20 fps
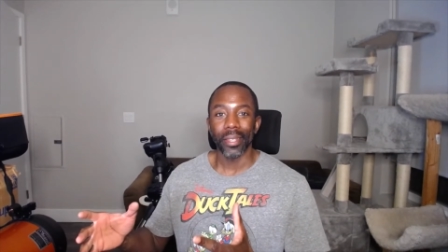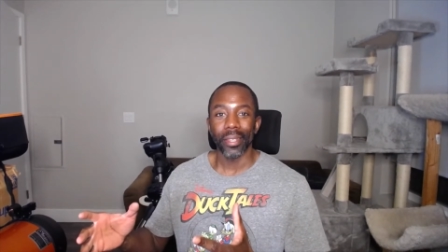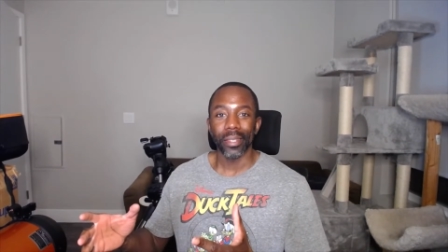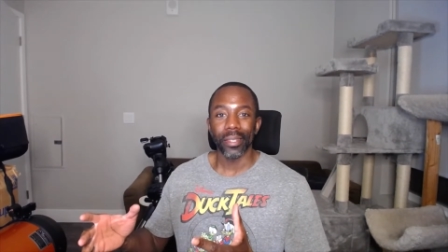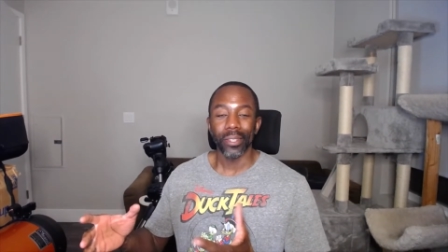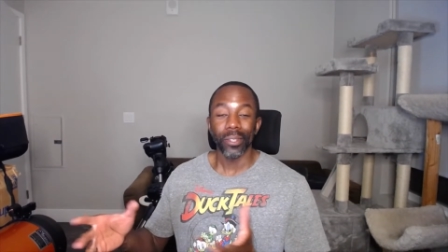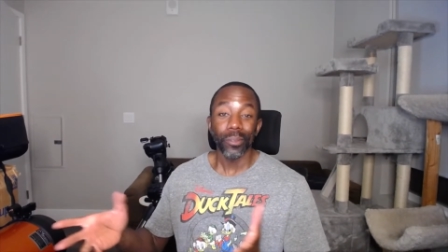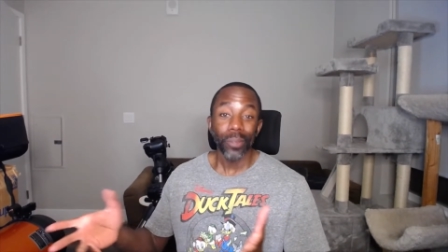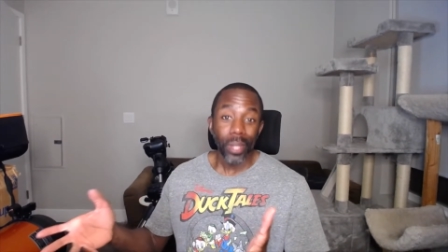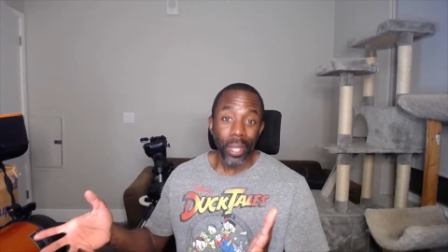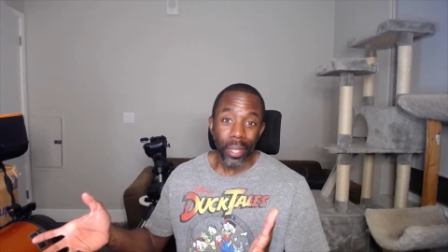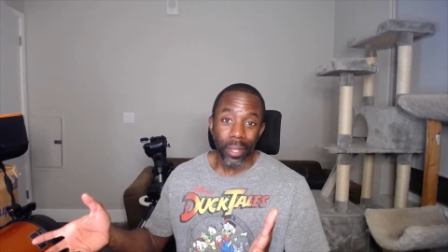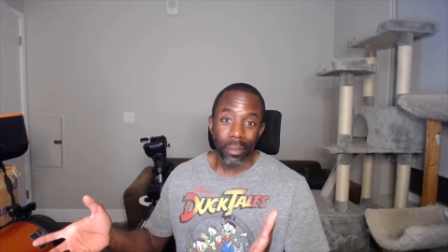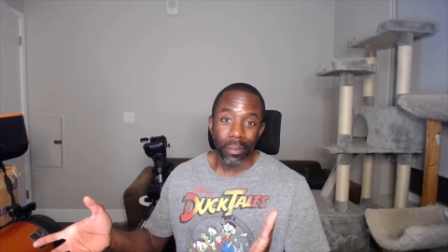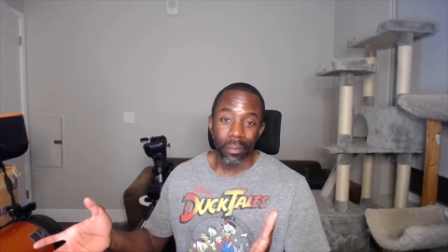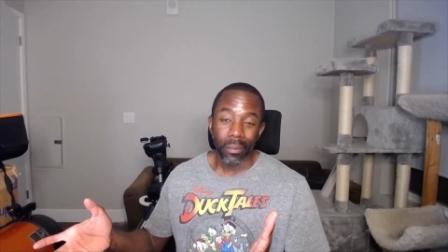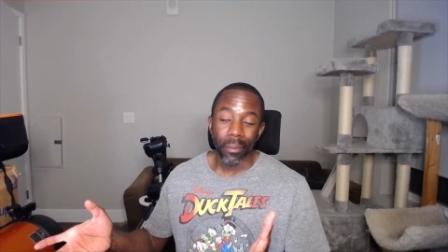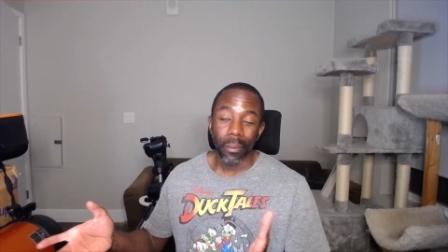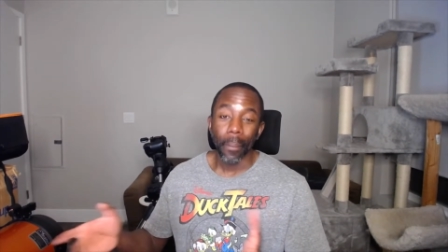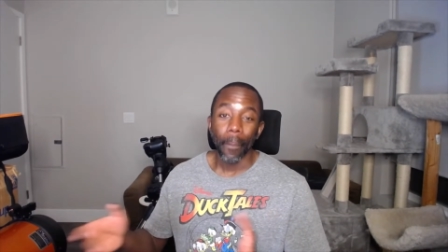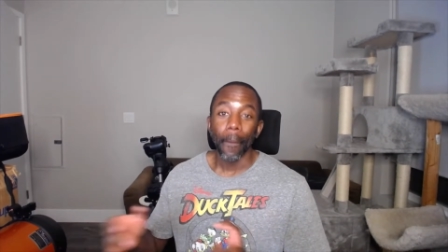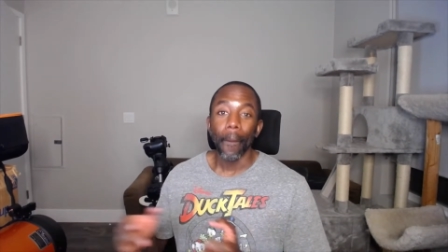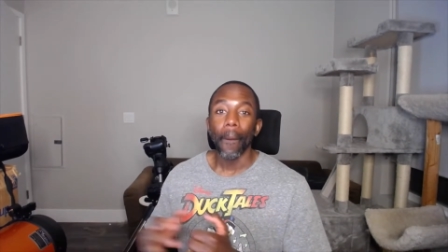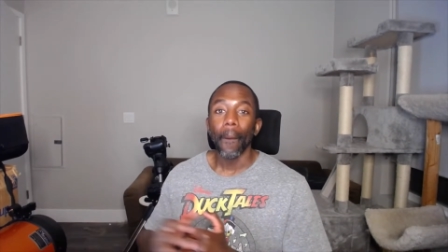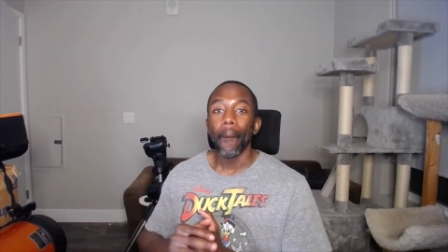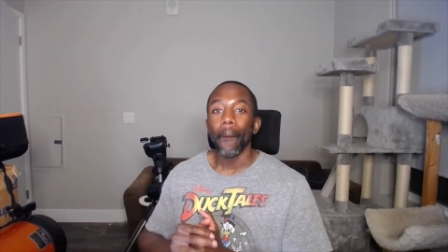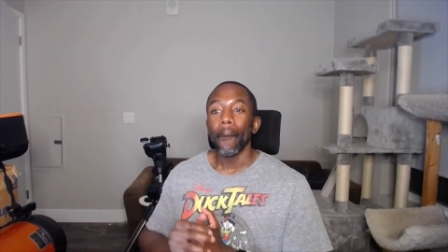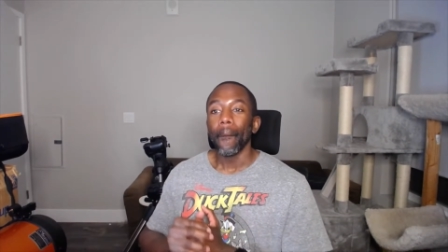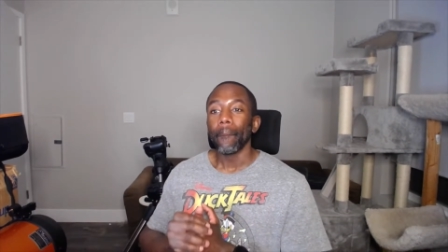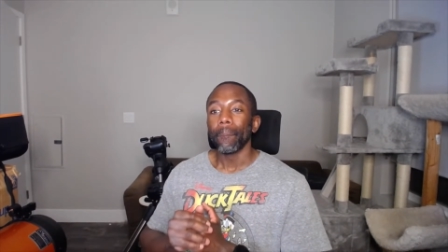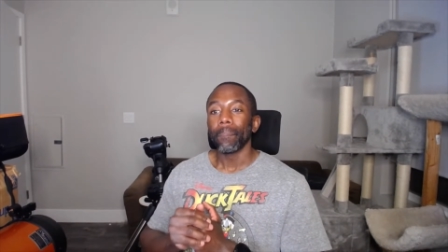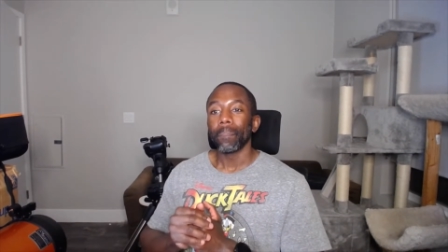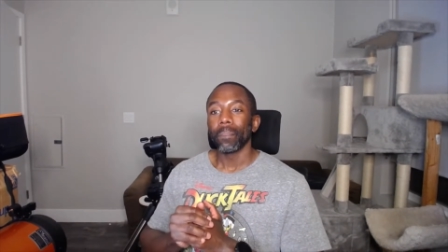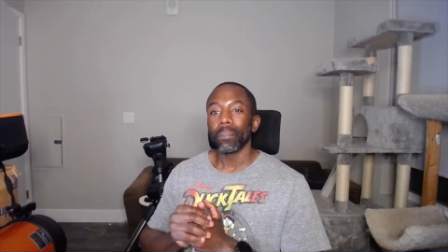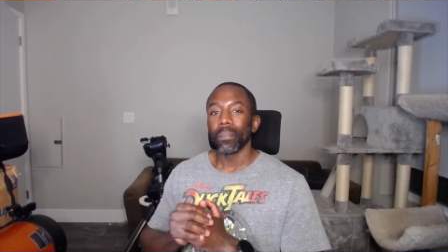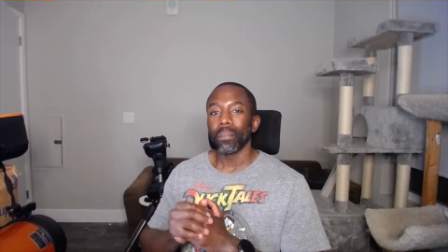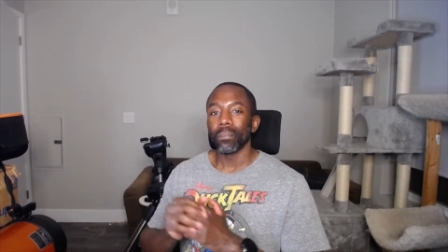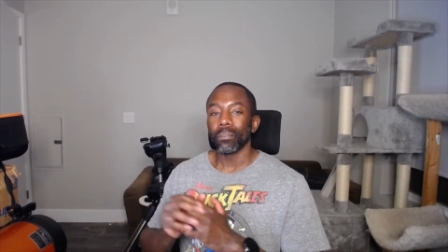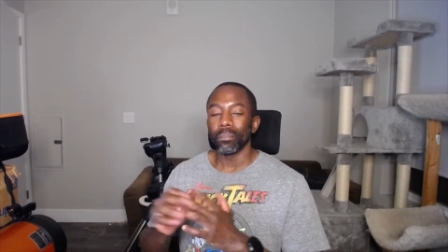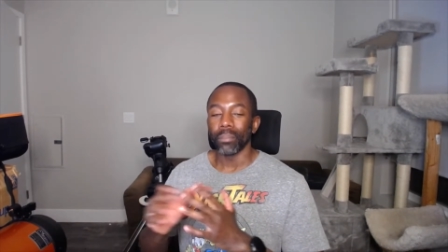you get.
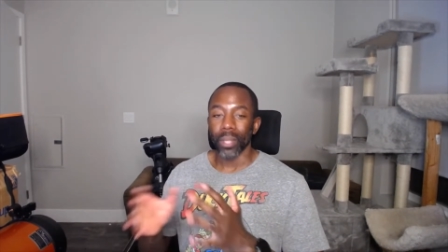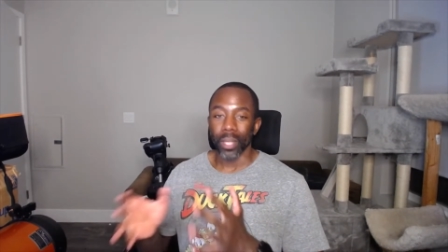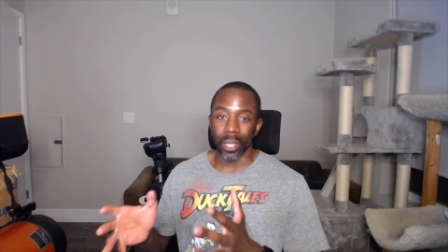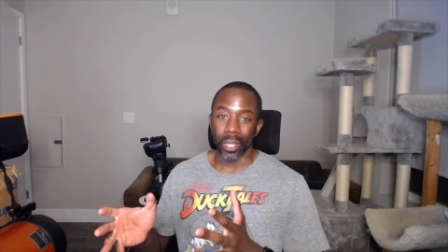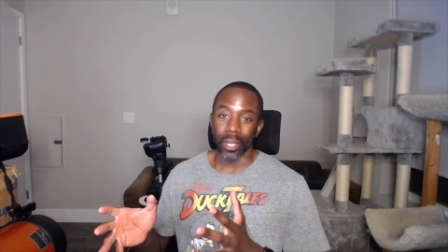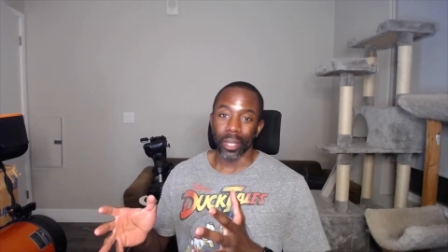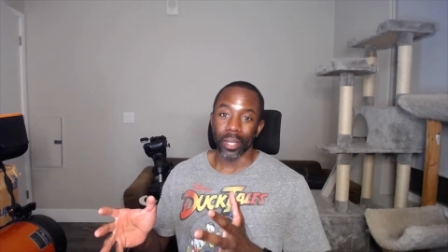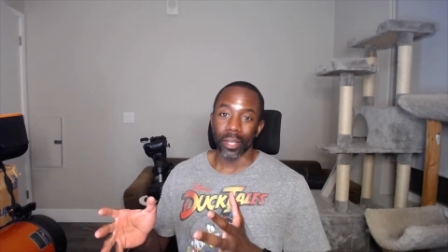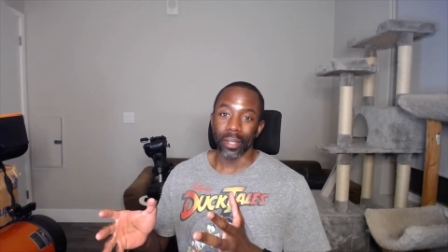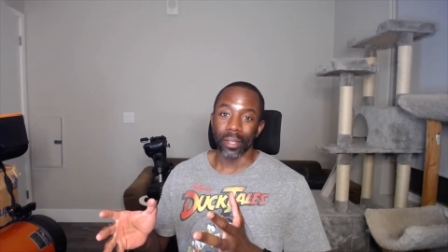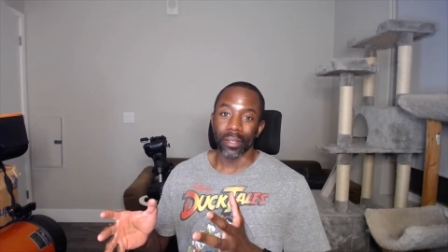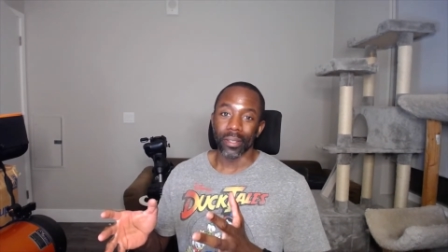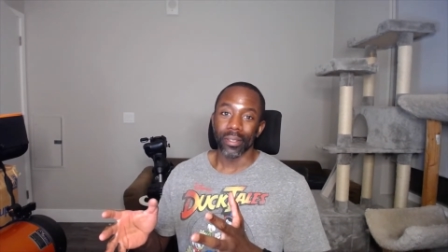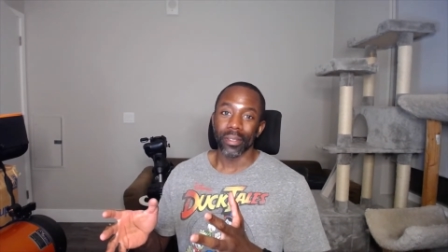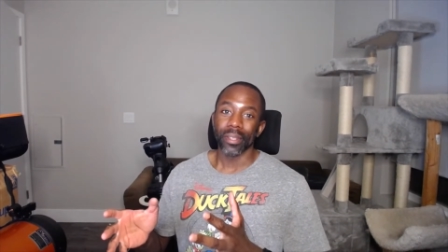Because